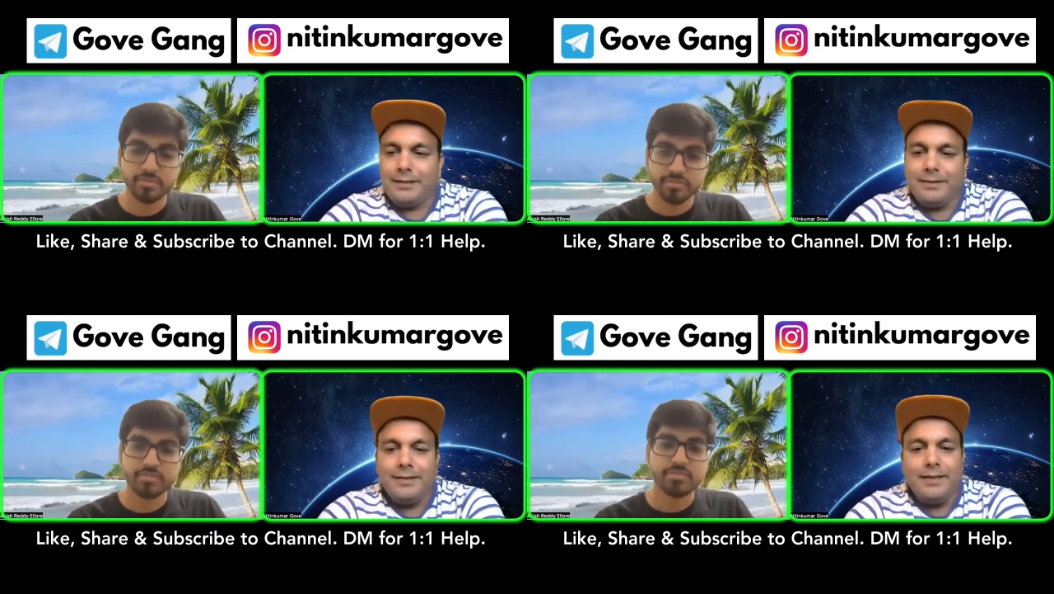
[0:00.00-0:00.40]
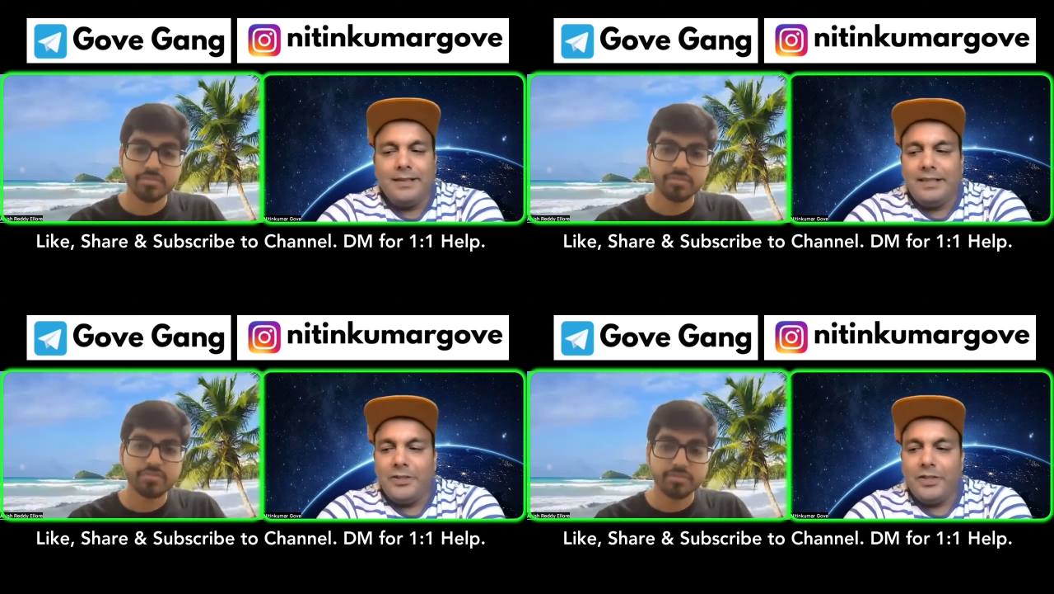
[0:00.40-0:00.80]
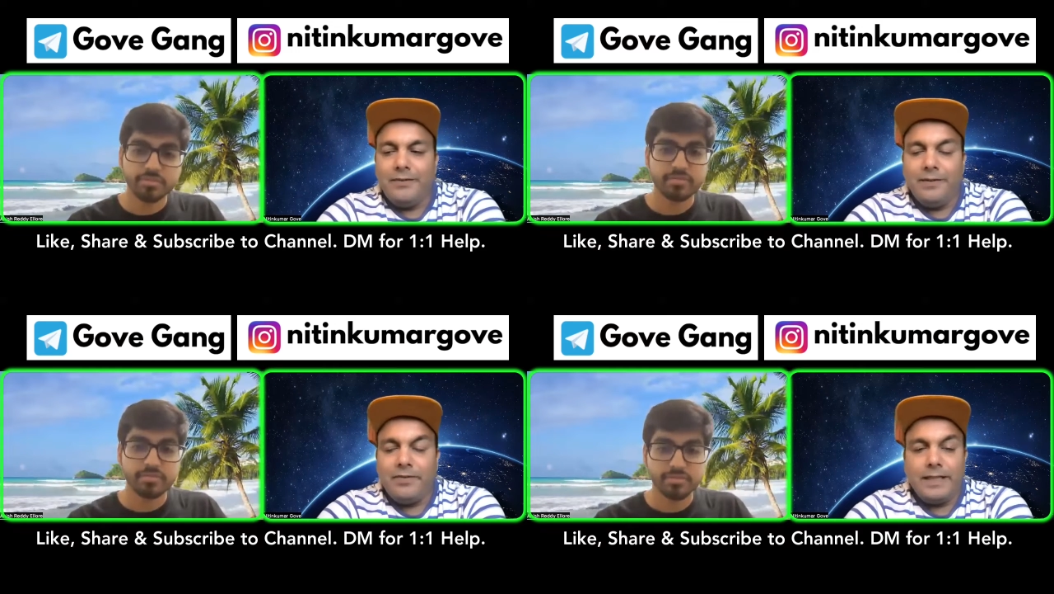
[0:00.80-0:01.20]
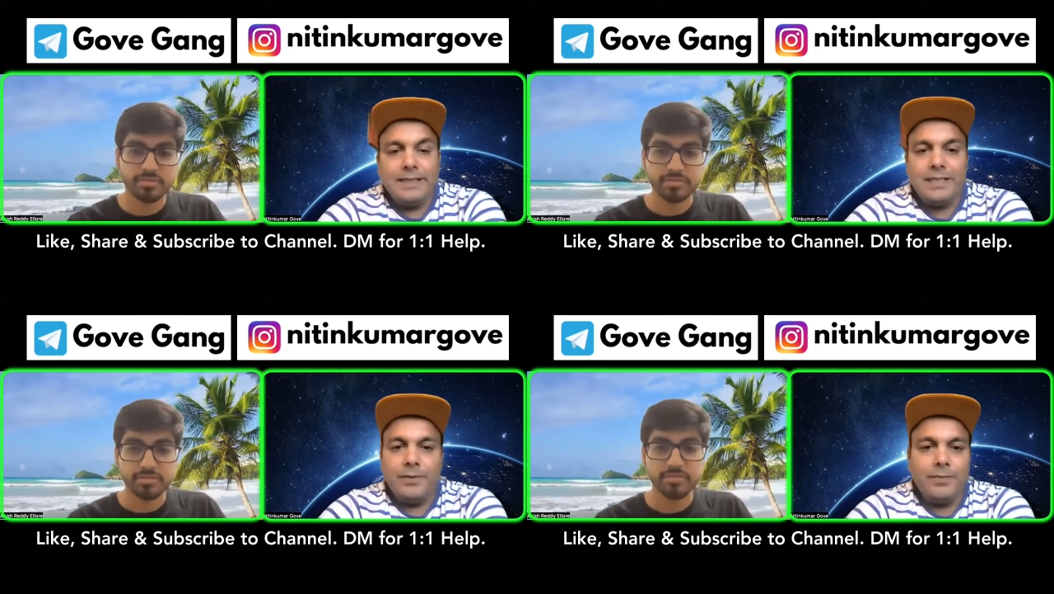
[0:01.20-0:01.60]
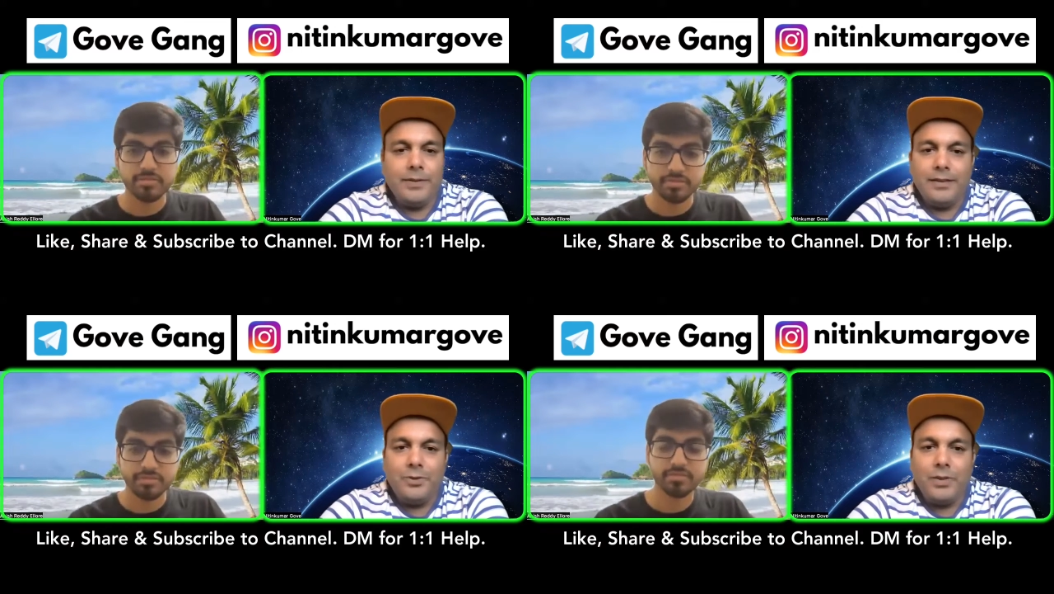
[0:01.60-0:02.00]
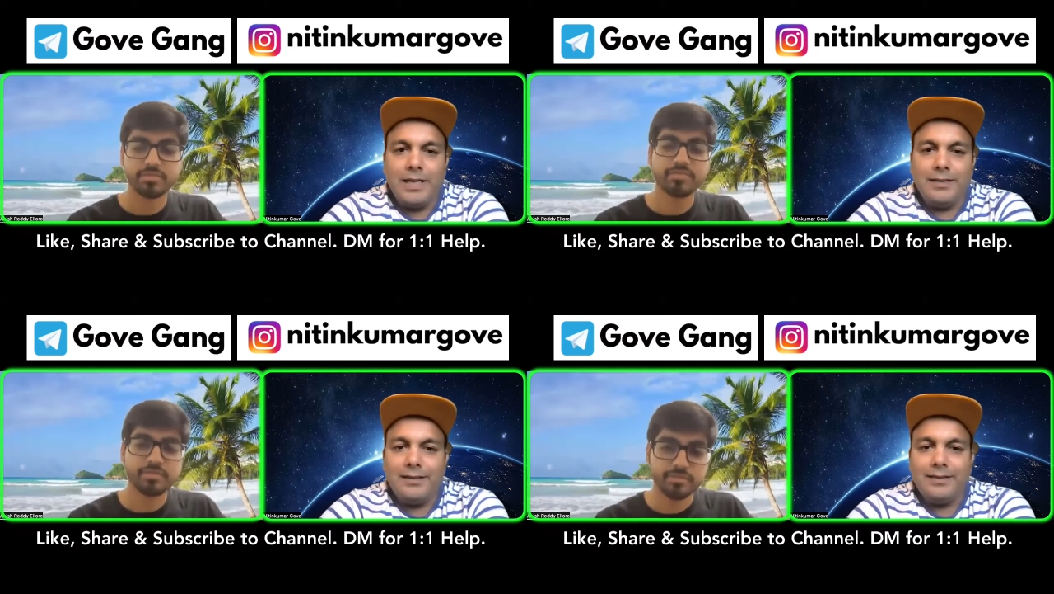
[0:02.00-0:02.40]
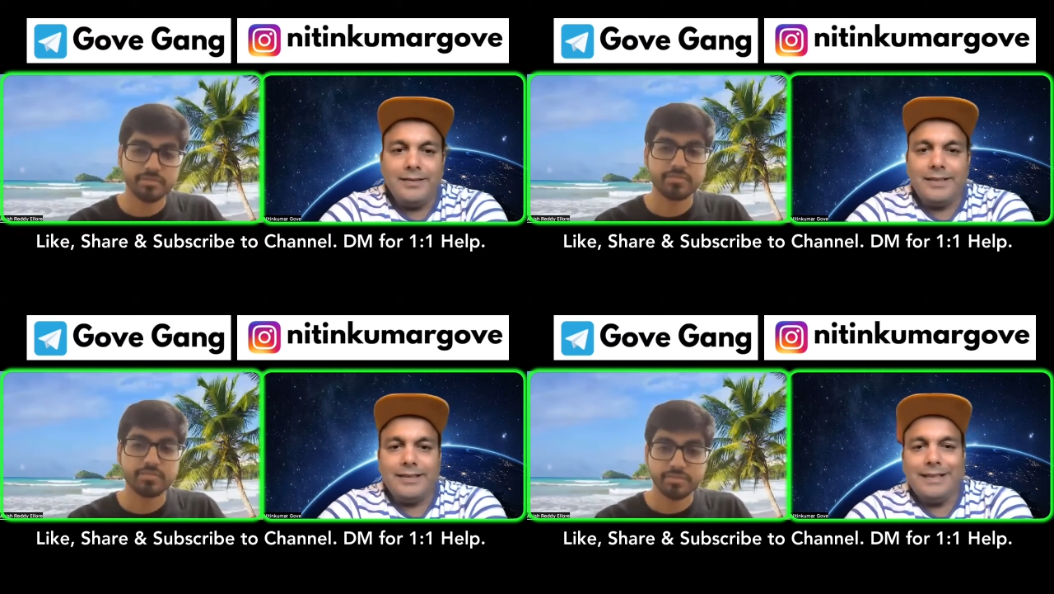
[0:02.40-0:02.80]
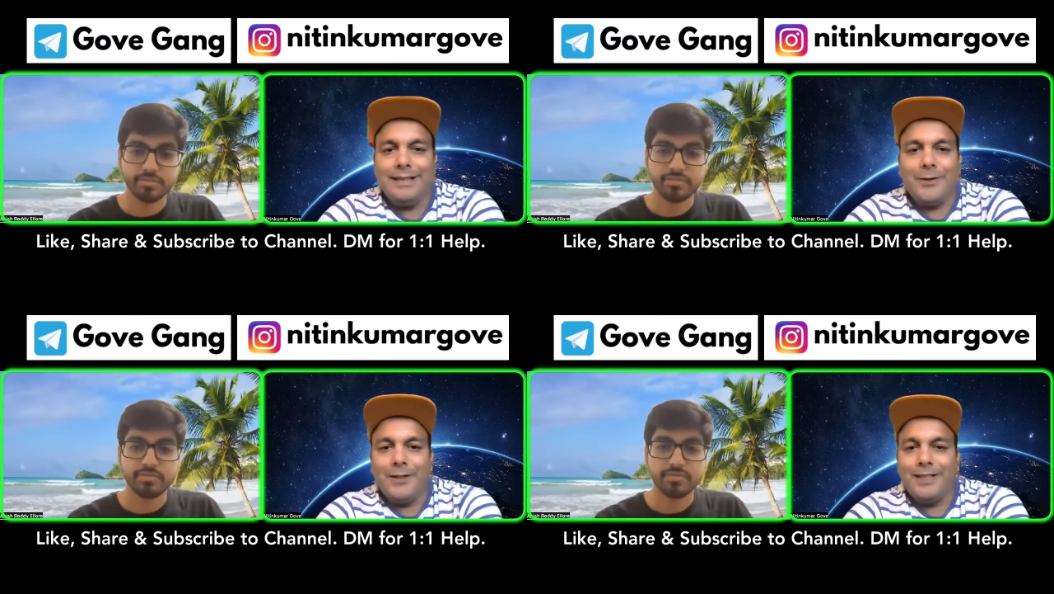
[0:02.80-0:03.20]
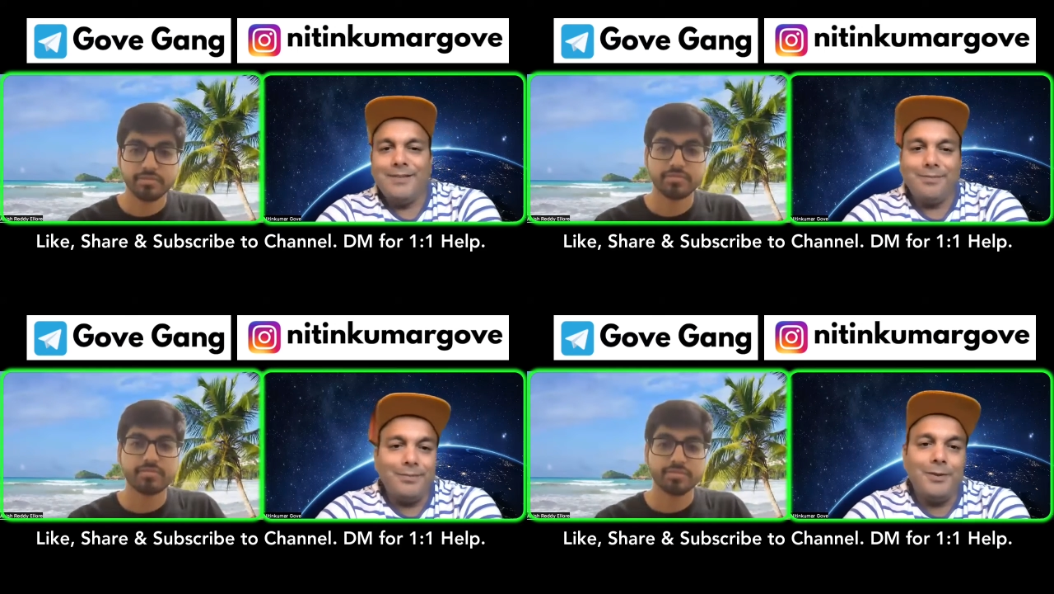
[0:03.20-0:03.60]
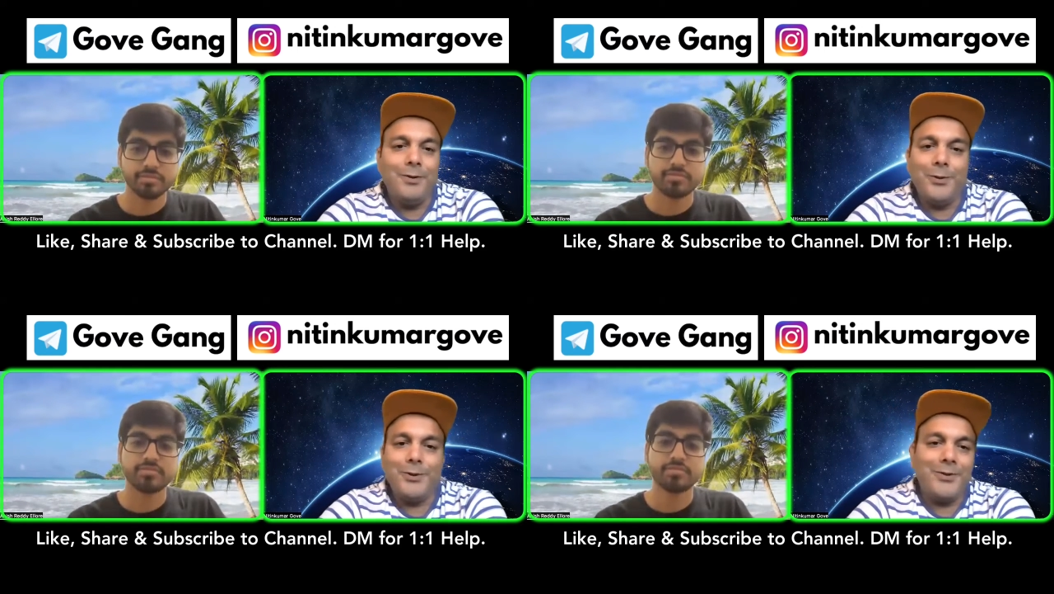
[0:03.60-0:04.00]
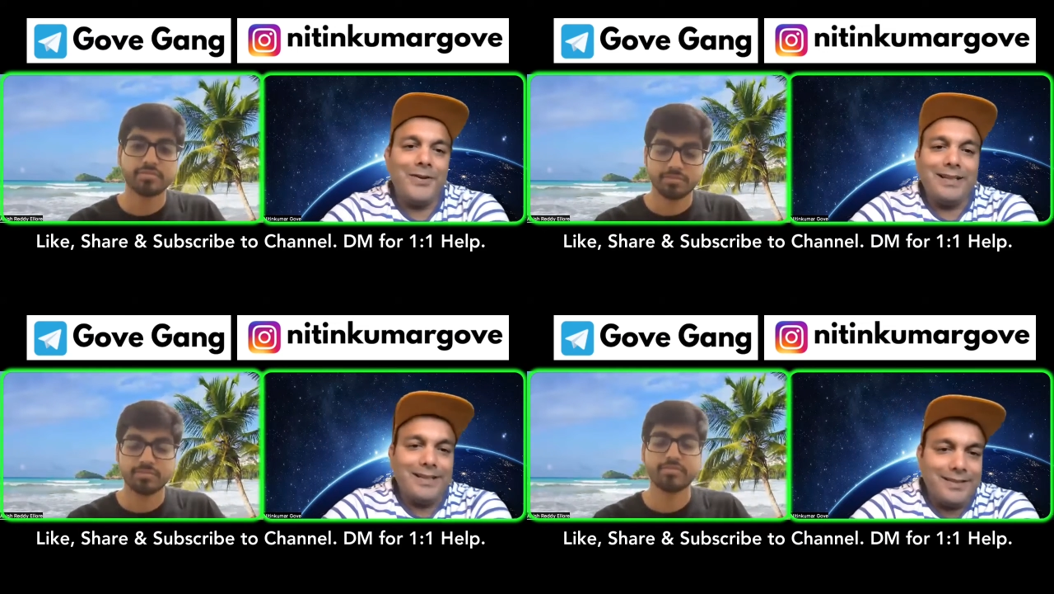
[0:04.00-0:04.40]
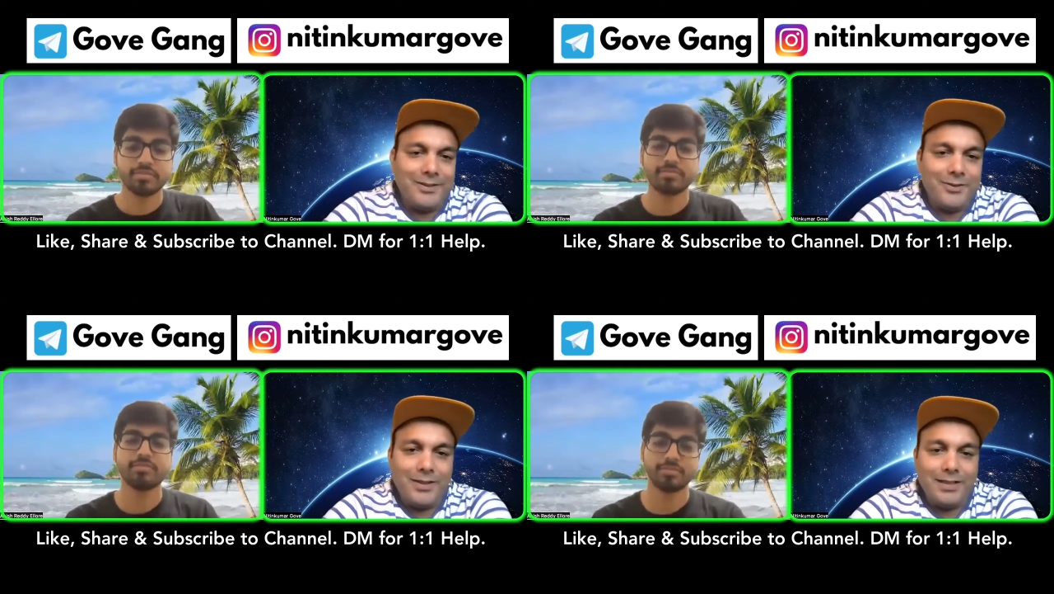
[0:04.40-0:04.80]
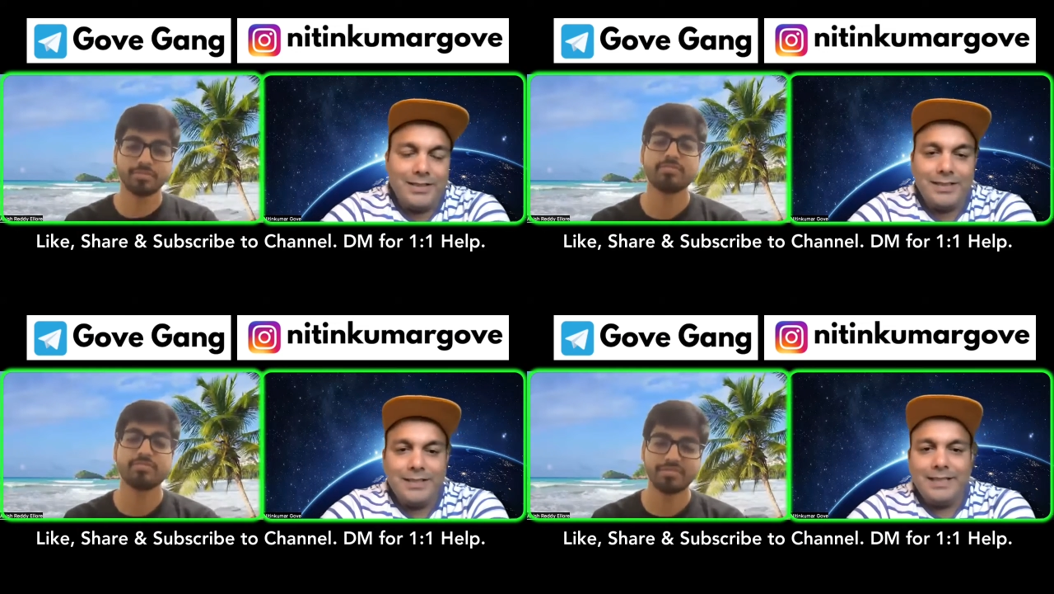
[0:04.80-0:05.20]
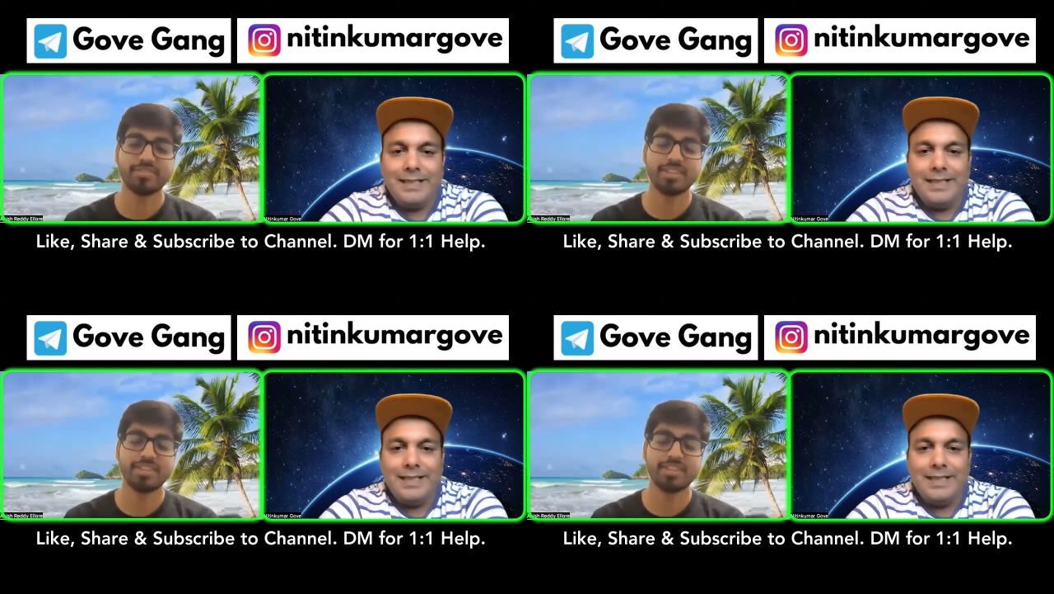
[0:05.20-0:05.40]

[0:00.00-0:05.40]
Speaker 1: uh, you're living five six people together generally all them go together to college